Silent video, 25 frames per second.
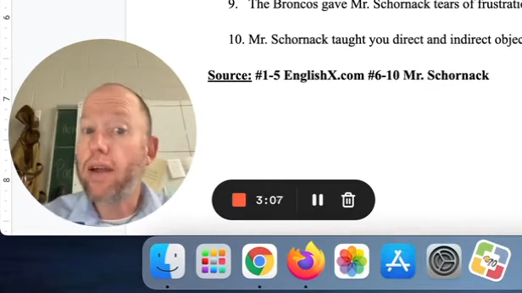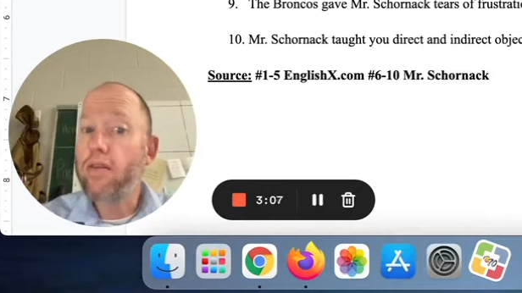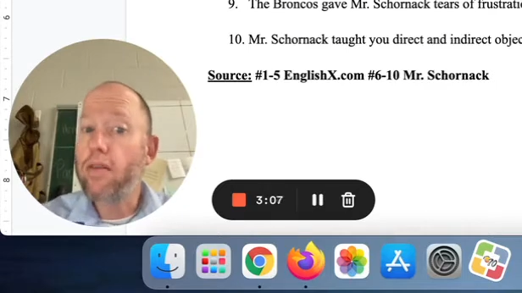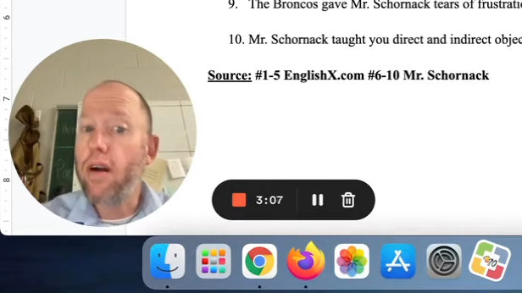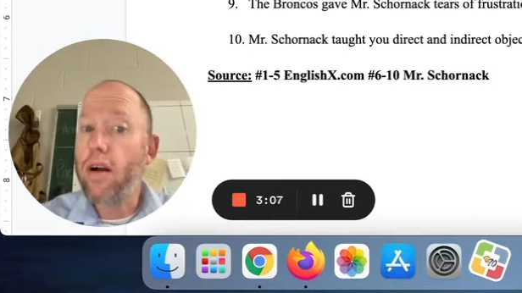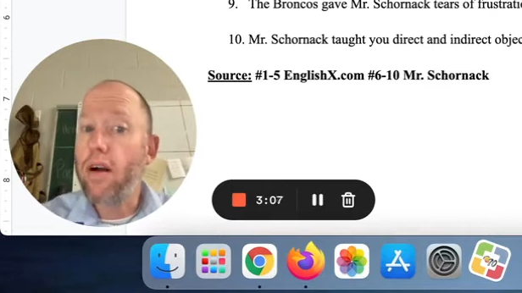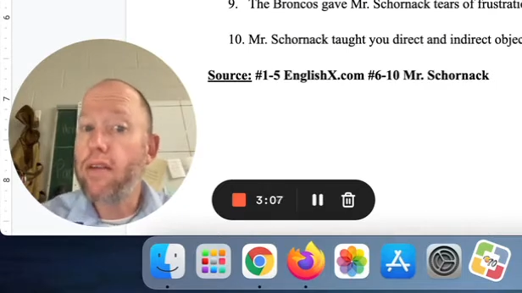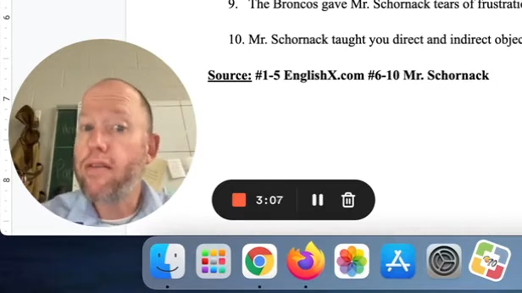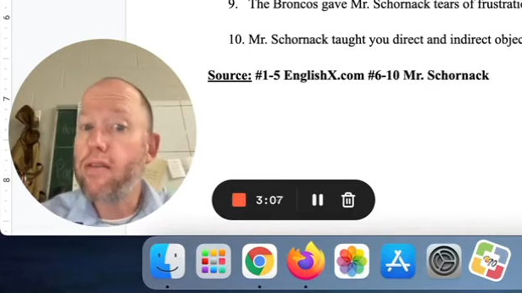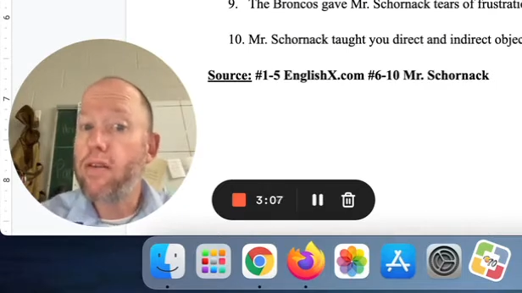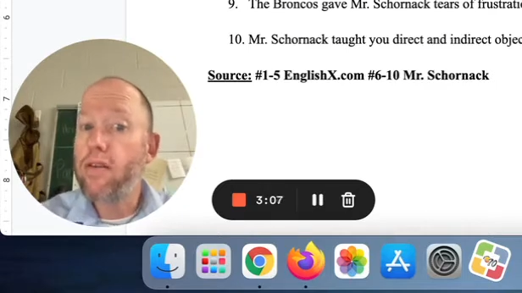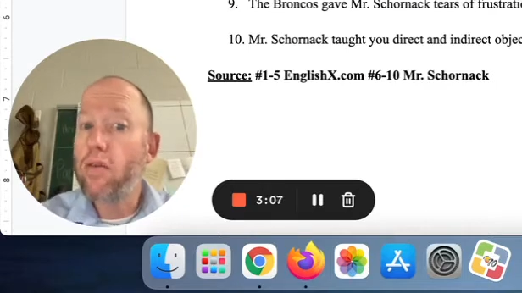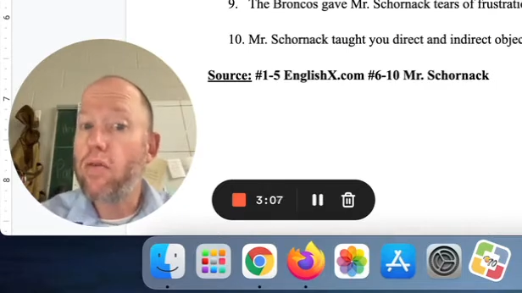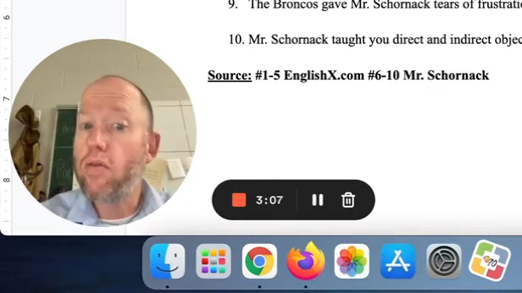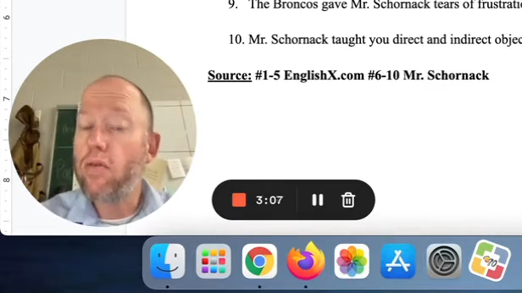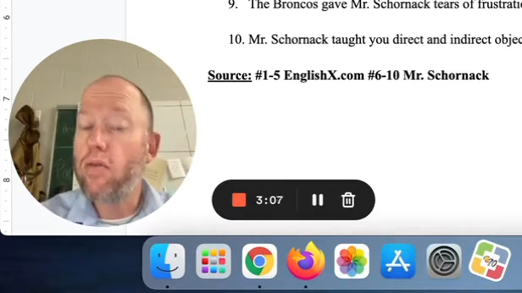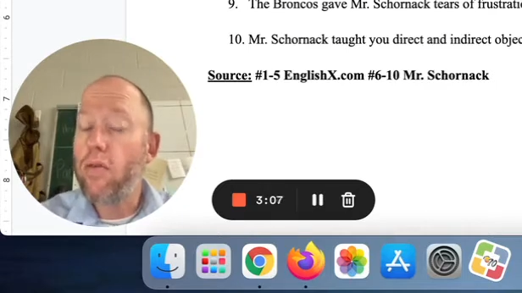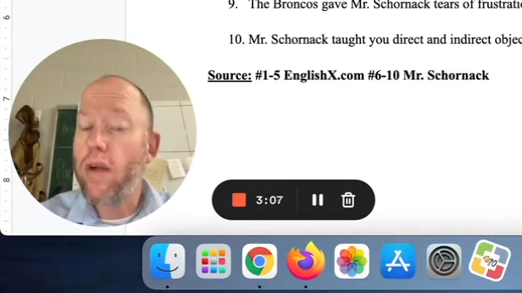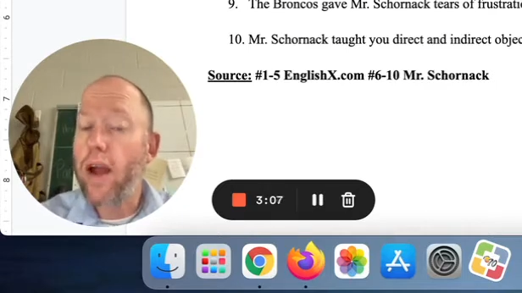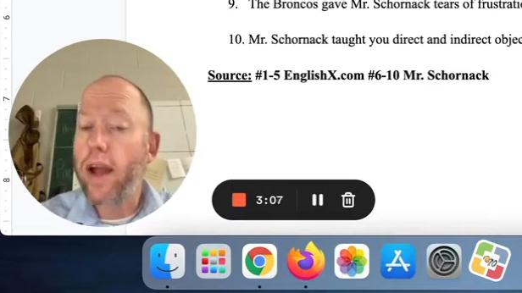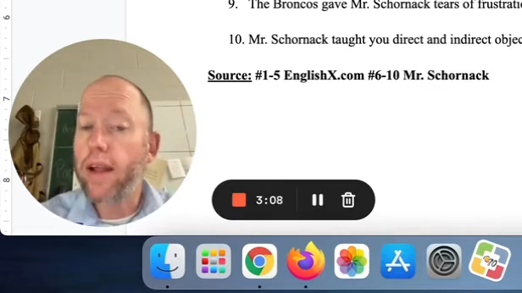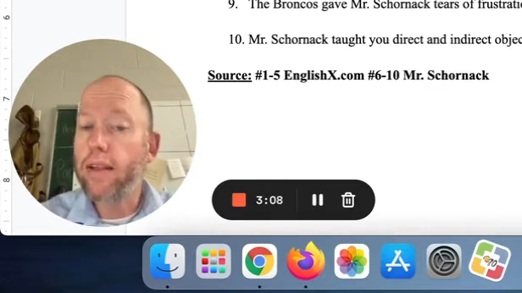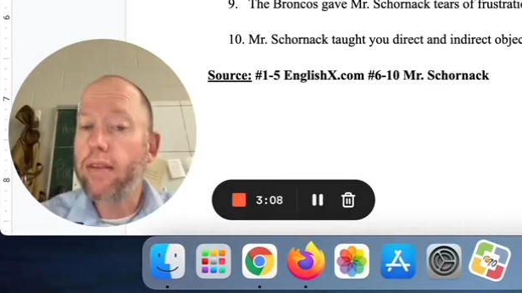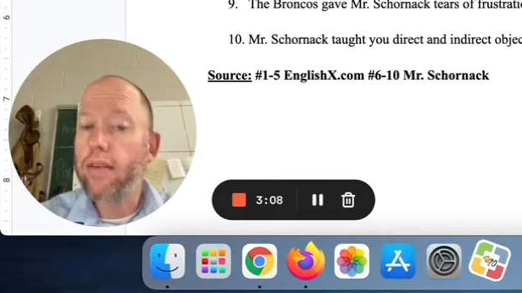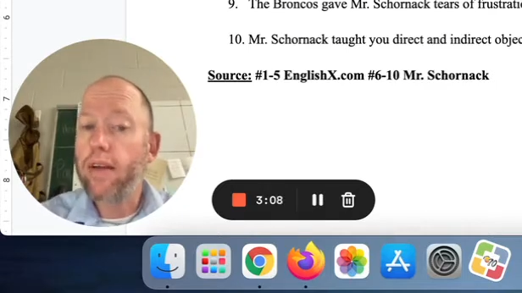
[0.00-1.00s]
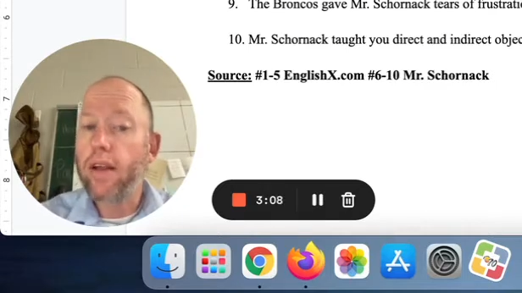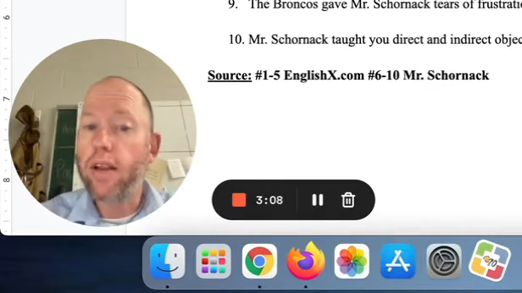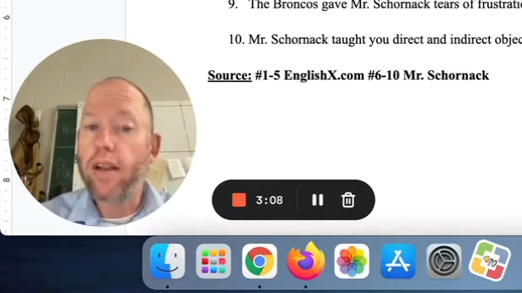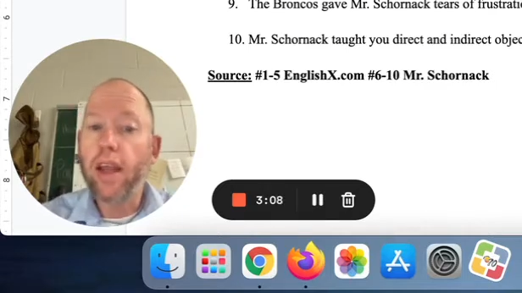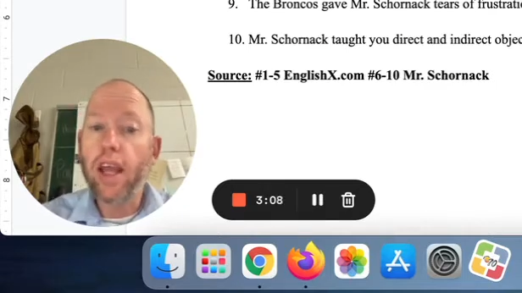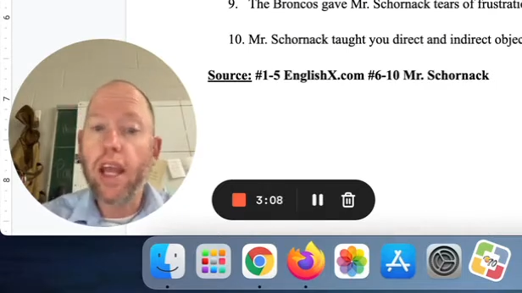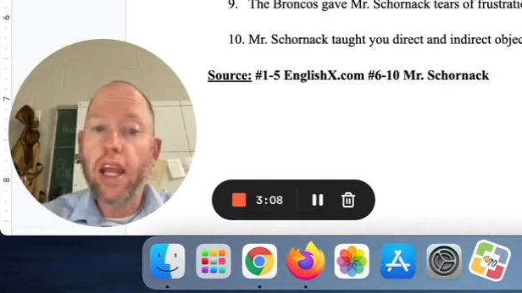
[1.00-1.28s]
taught you direct and